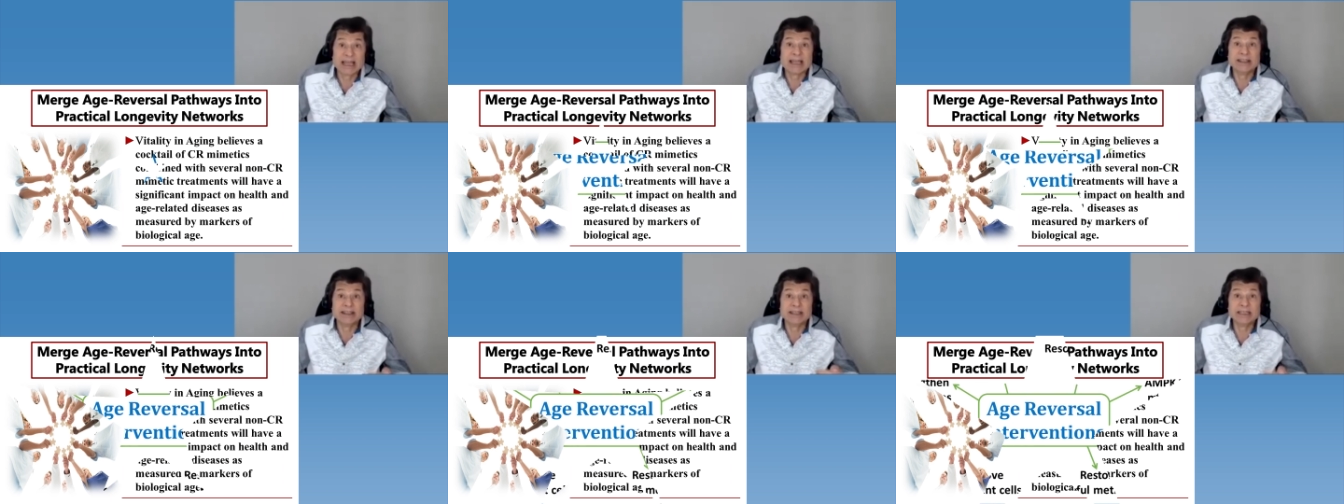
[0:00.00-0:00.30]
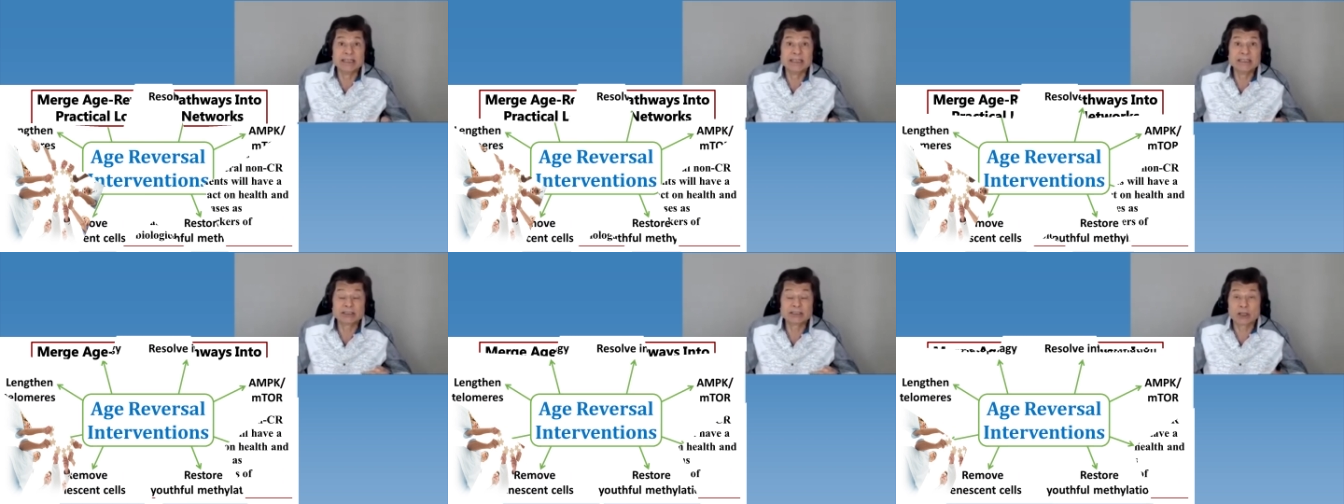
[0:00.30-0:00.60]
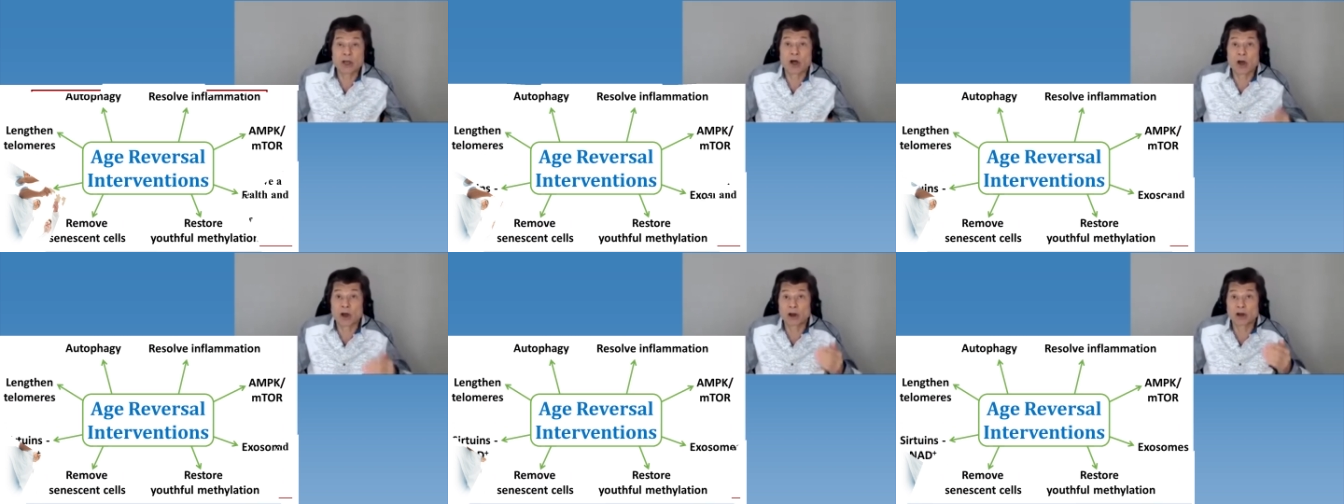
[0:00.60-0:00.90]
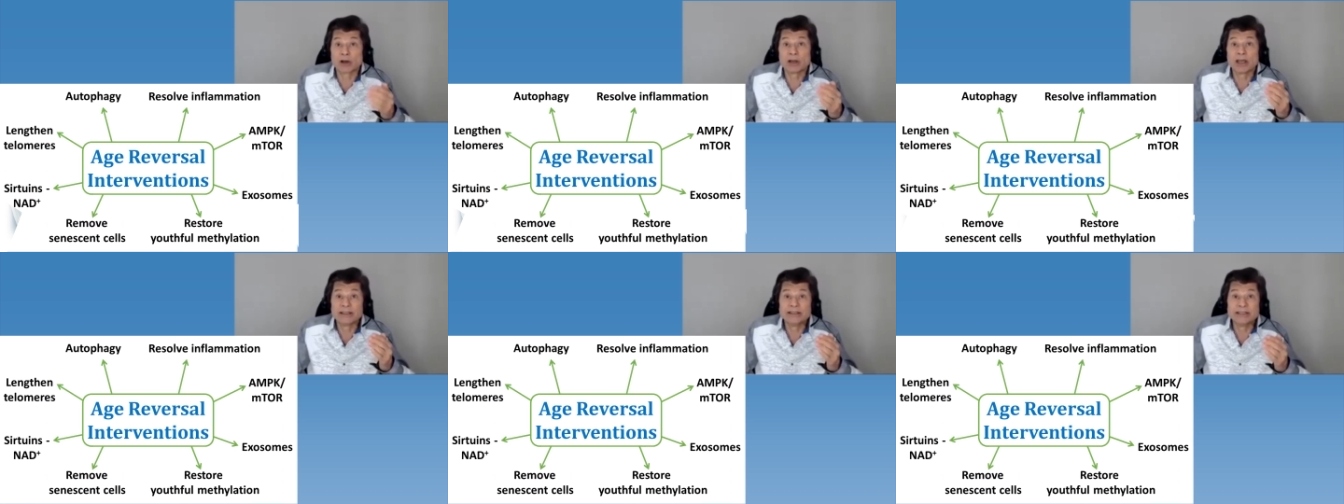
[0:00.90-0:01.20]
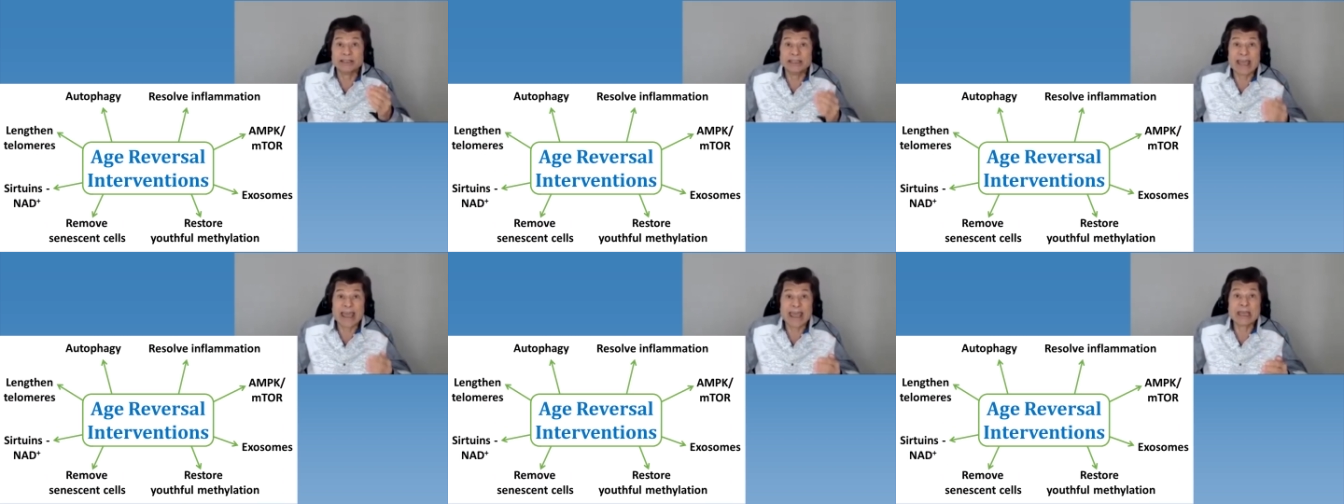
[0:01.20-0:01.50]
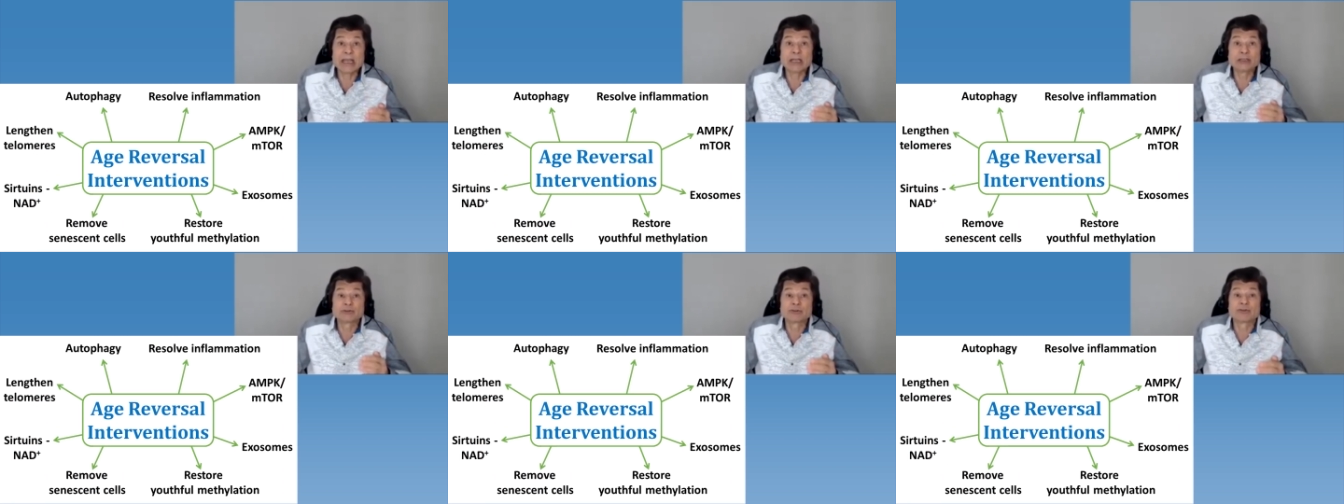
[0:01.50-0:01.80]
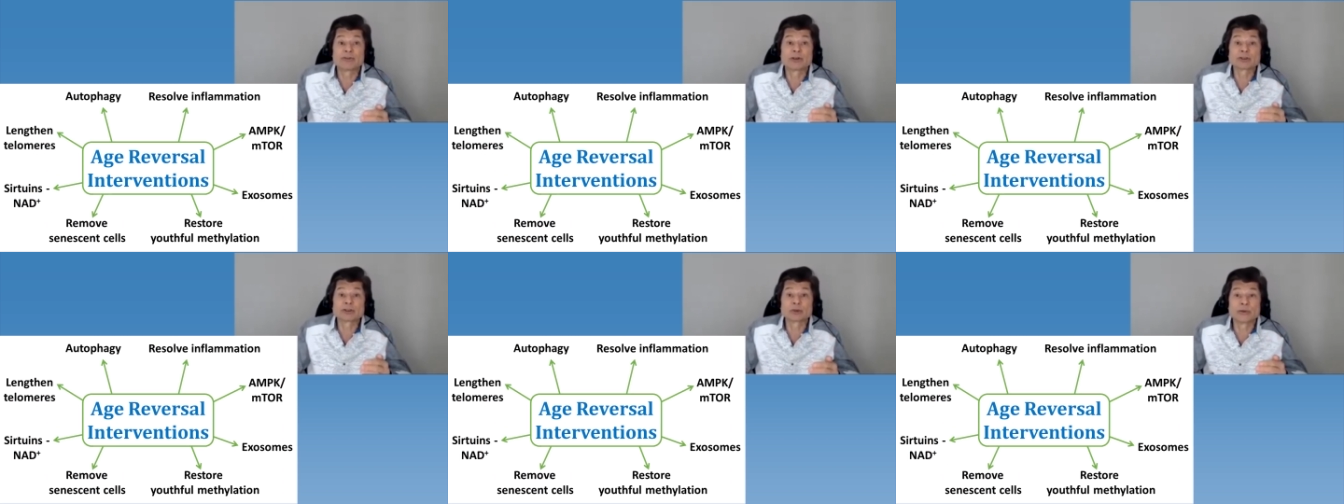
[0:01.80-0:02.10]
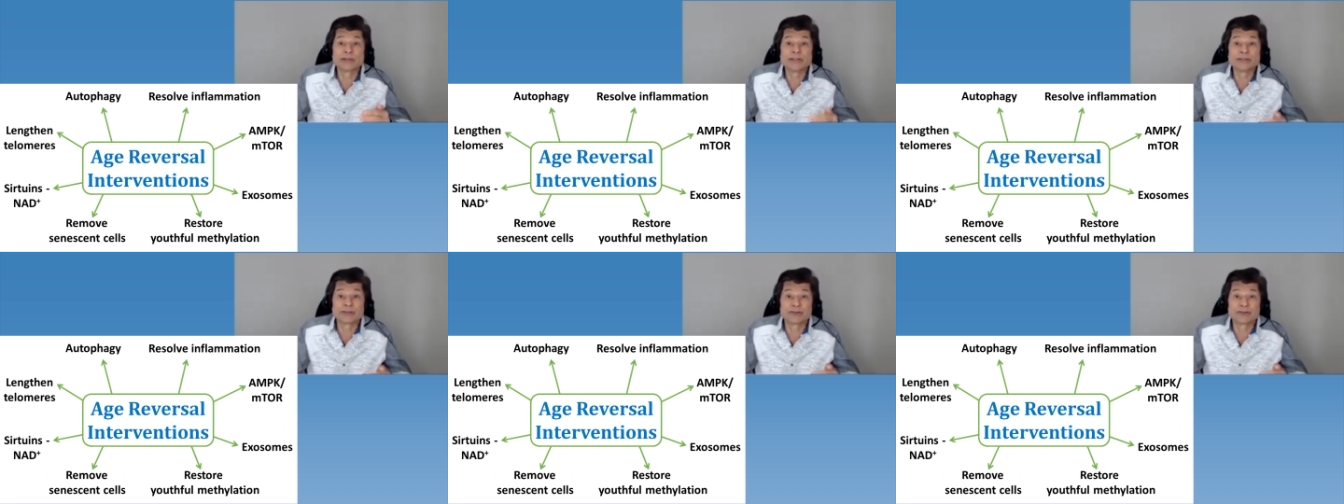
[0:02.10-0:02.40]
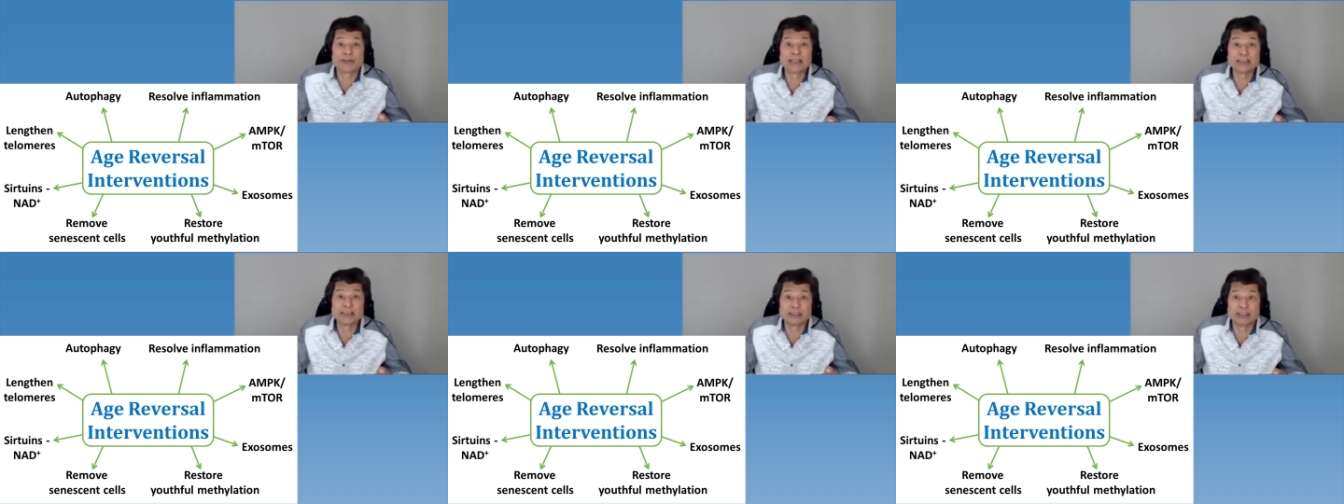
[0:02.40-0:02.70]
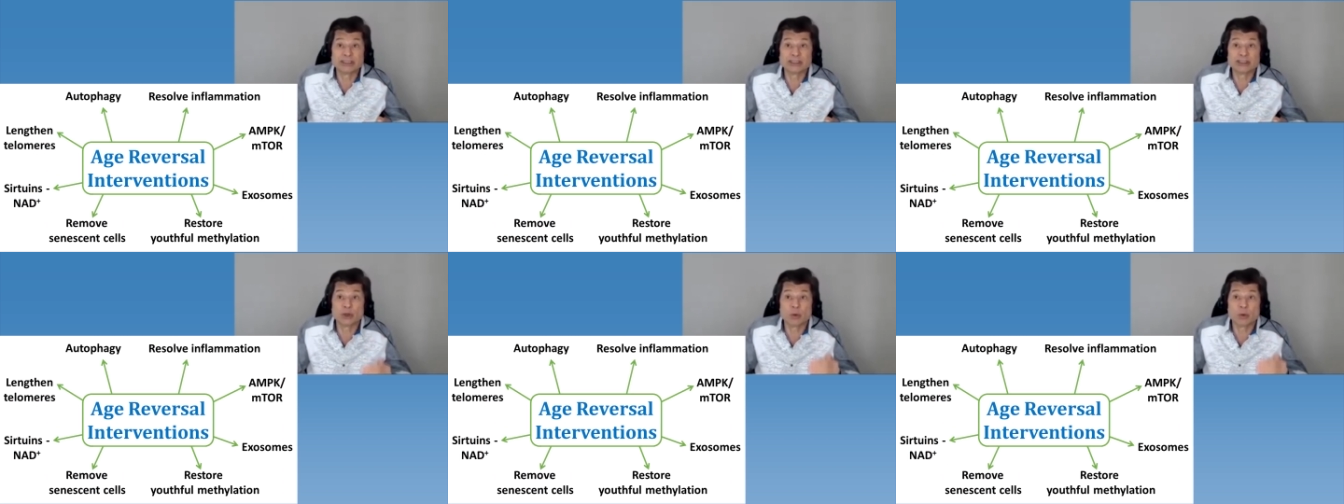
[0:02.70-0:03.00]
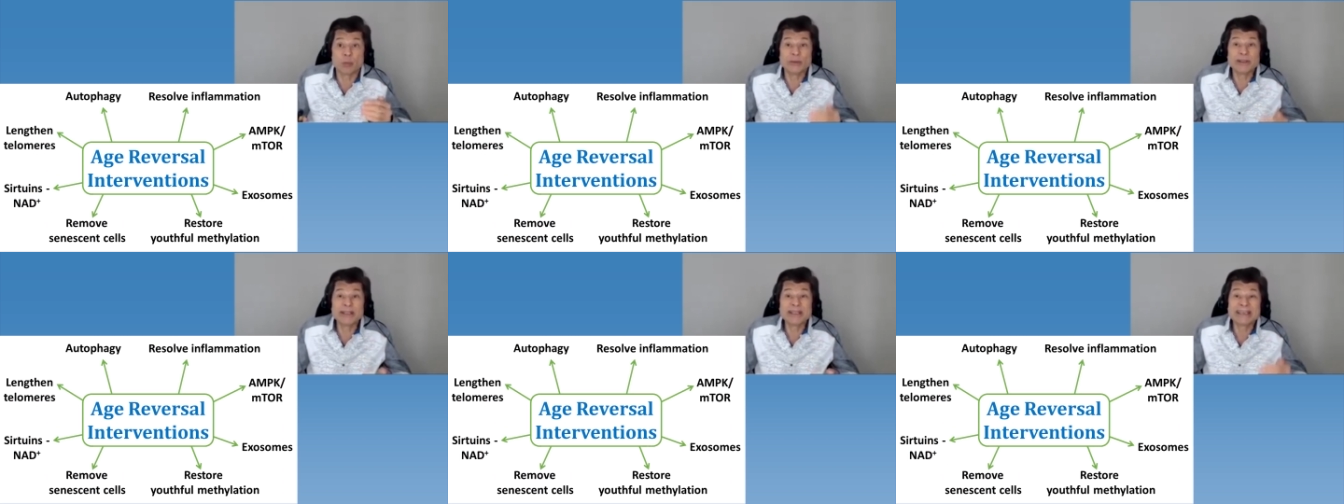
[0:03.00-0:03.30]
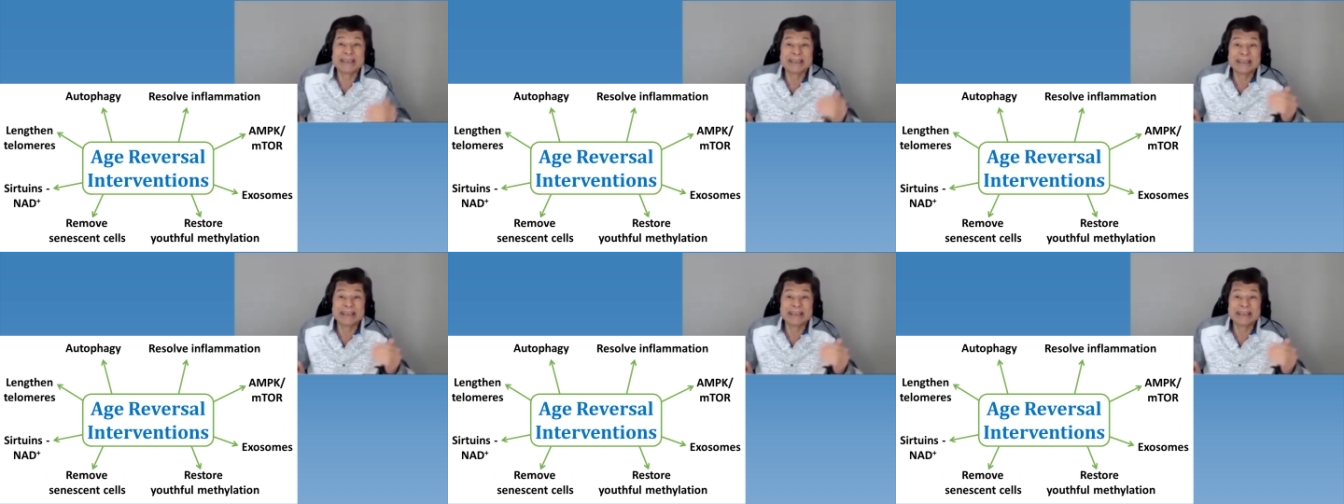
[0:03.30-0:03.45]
These are the age reversal interventions that we can